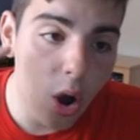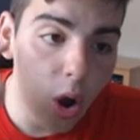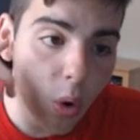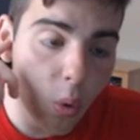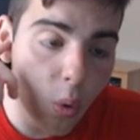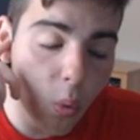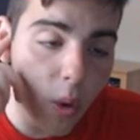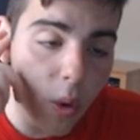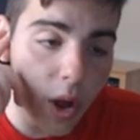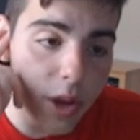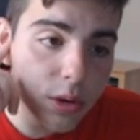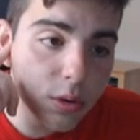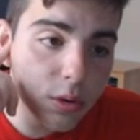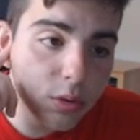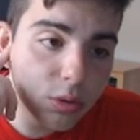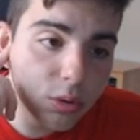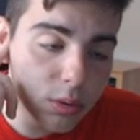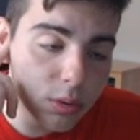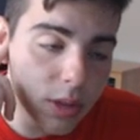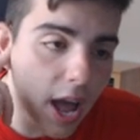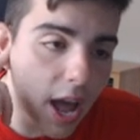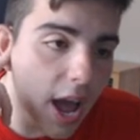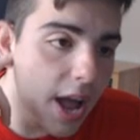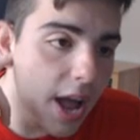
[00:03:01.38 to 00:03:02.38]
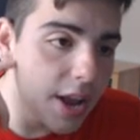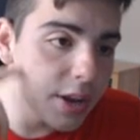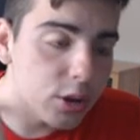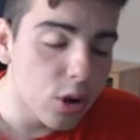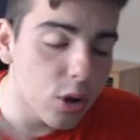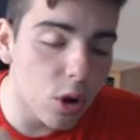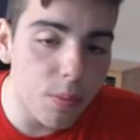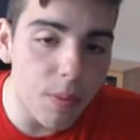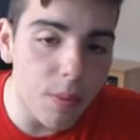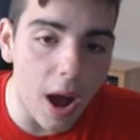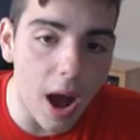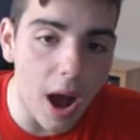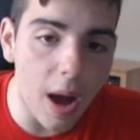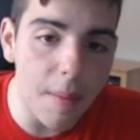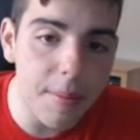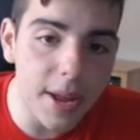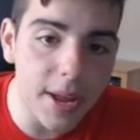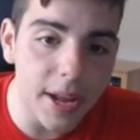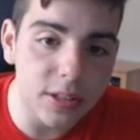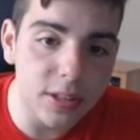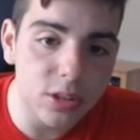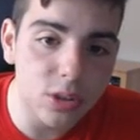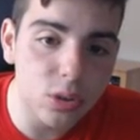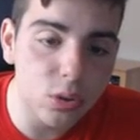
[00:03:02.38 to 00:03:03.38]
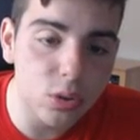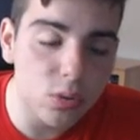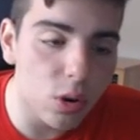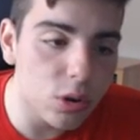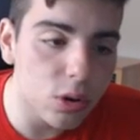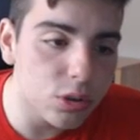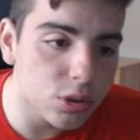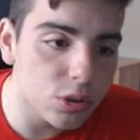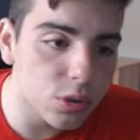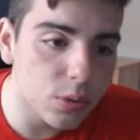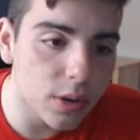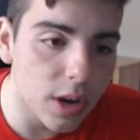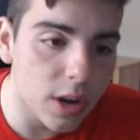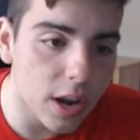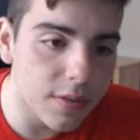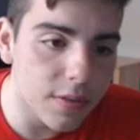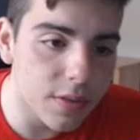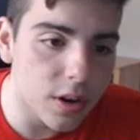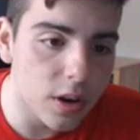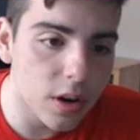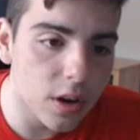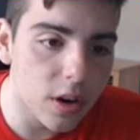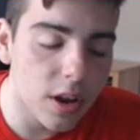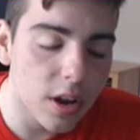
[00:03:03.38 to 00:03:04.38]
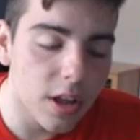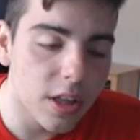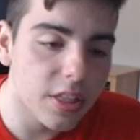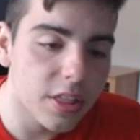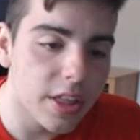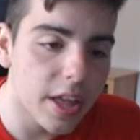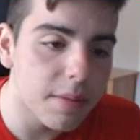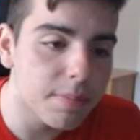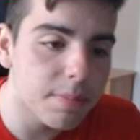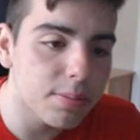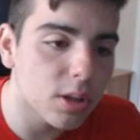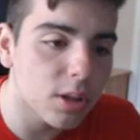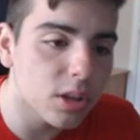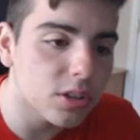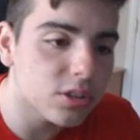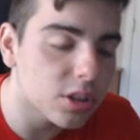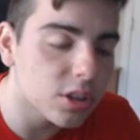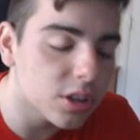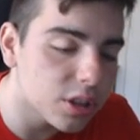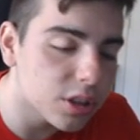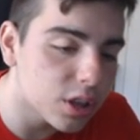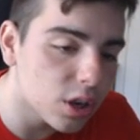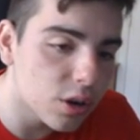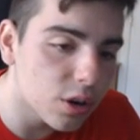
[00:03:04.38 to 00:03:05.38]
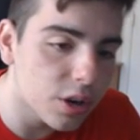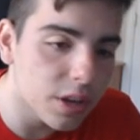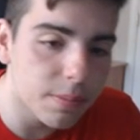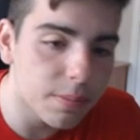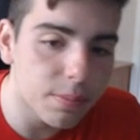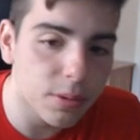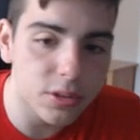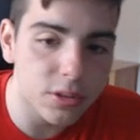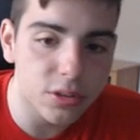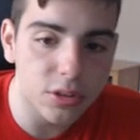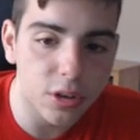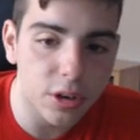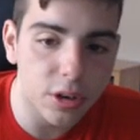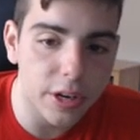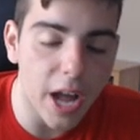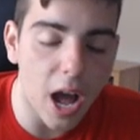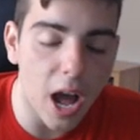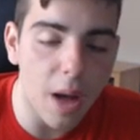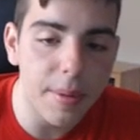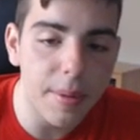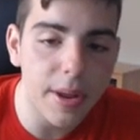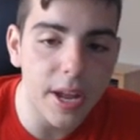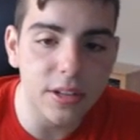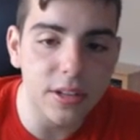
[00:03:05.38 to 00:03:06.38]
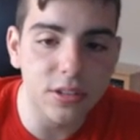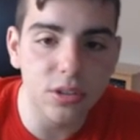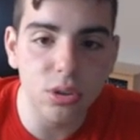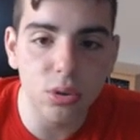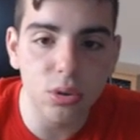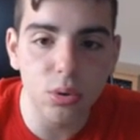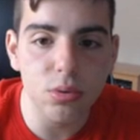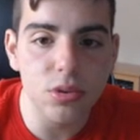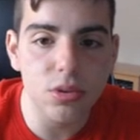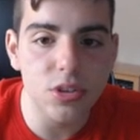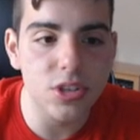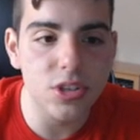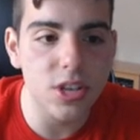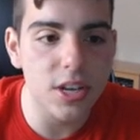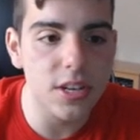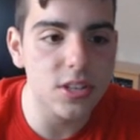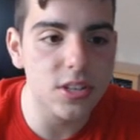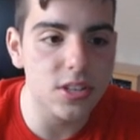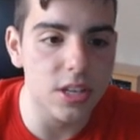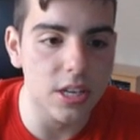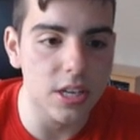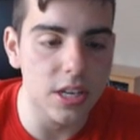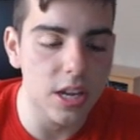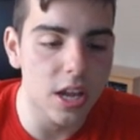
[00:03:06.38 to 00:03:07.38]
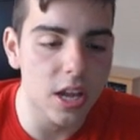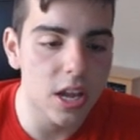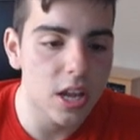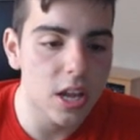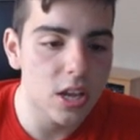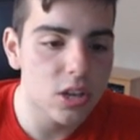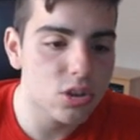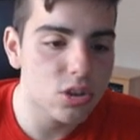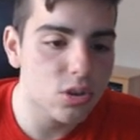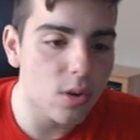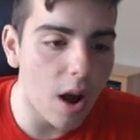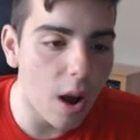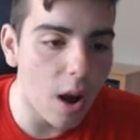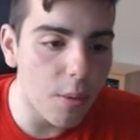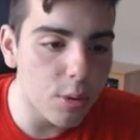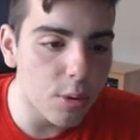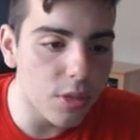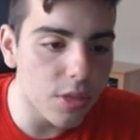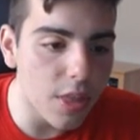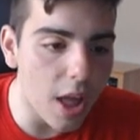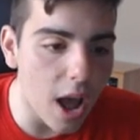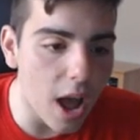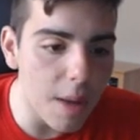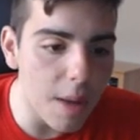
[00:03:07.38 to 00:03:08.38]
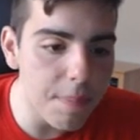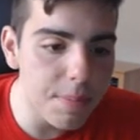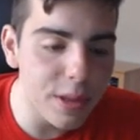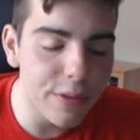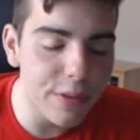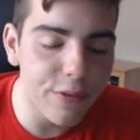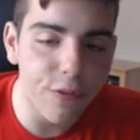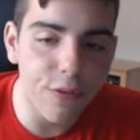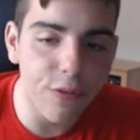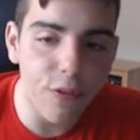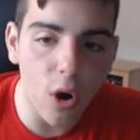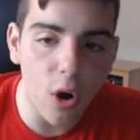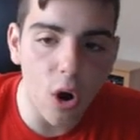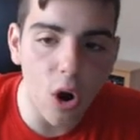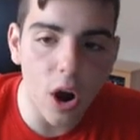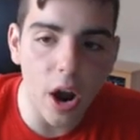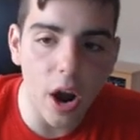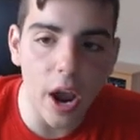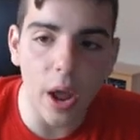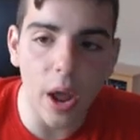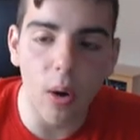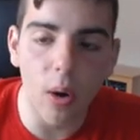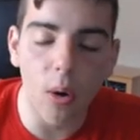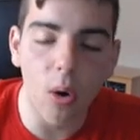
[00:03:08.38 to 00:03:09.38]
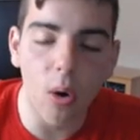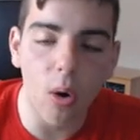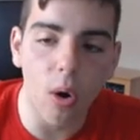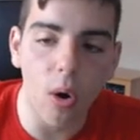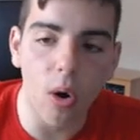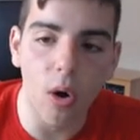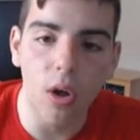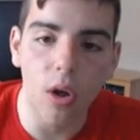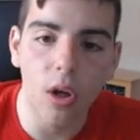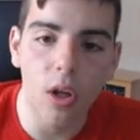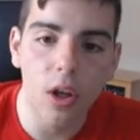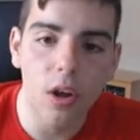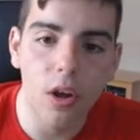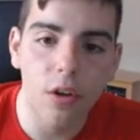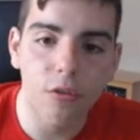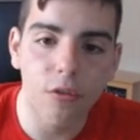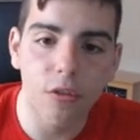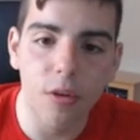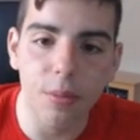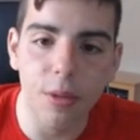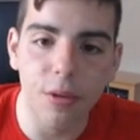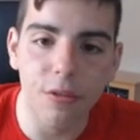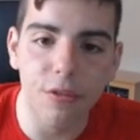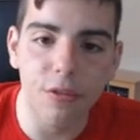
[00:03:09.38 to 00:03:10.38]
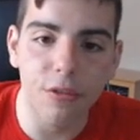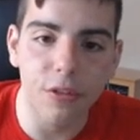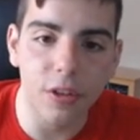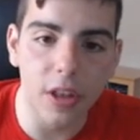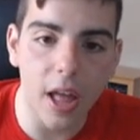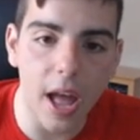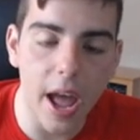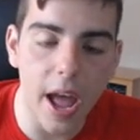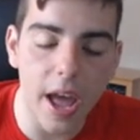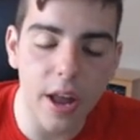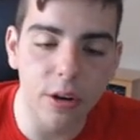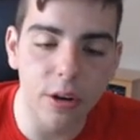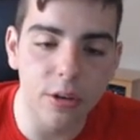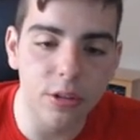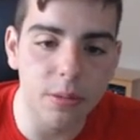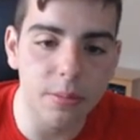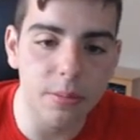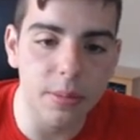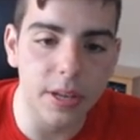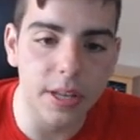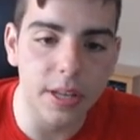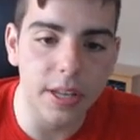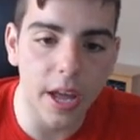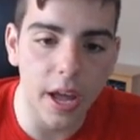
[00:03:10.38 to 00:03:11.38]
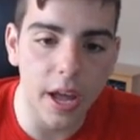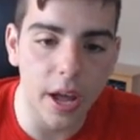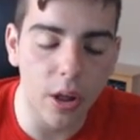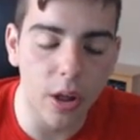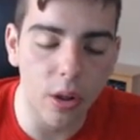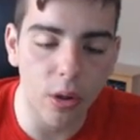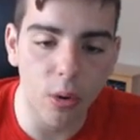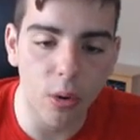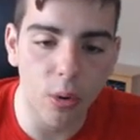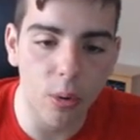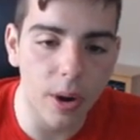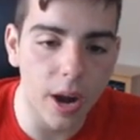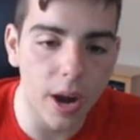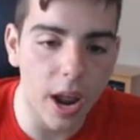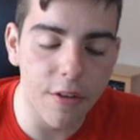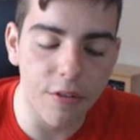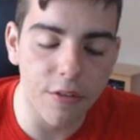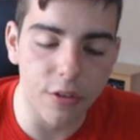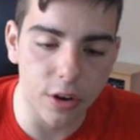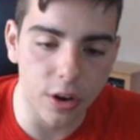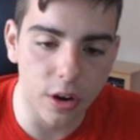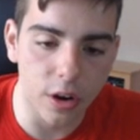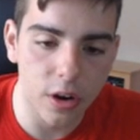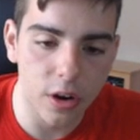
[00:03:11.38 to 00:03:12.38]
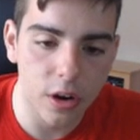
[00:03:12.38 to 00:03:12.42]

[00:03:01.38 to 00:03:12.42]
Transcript: when you do that, you'll I'll be at 200 whatever, then plus the 30 and plus the 30. I'll be at 260. So I will not be far at all from the Vlad or the Miguel or whatever.